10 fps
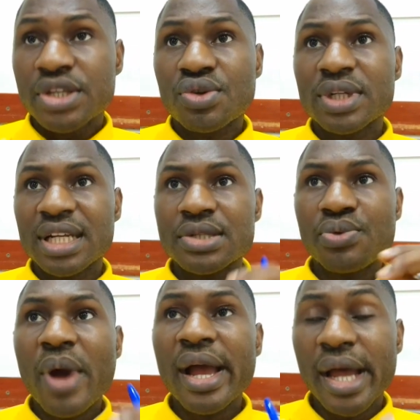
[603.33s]
So that
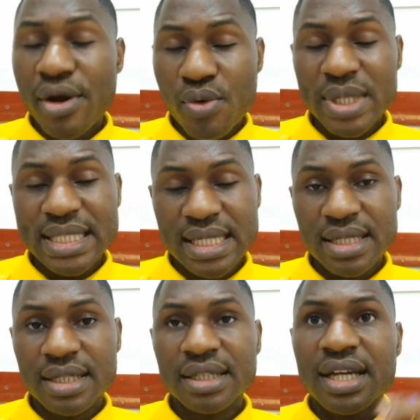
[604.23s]
is why I always
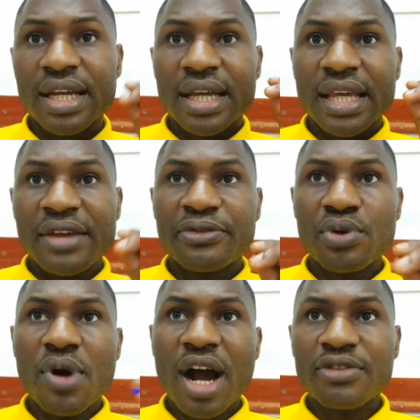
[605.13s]
say that
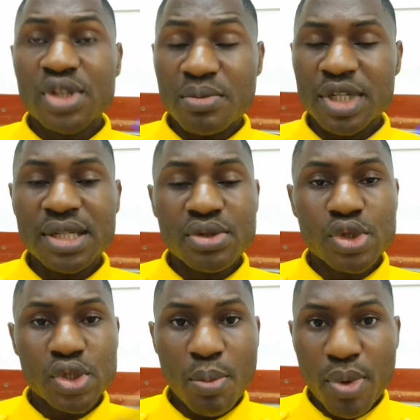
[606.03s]
if you have something
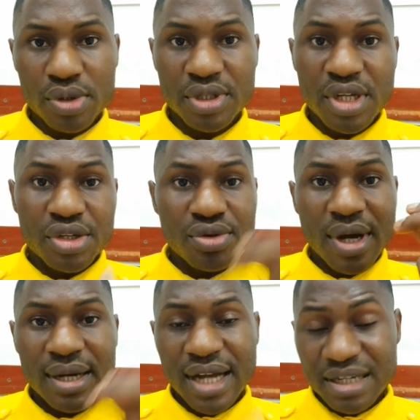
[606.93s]
to support
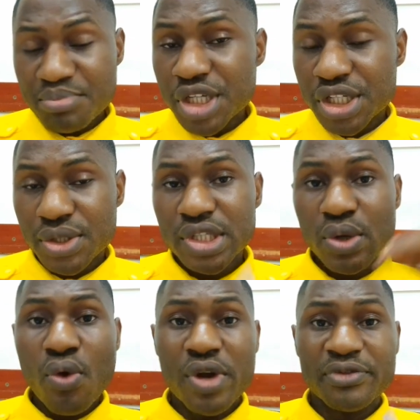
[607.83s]
your
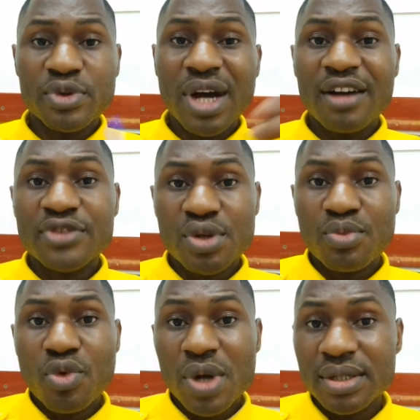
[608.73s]
admissions, or if you have some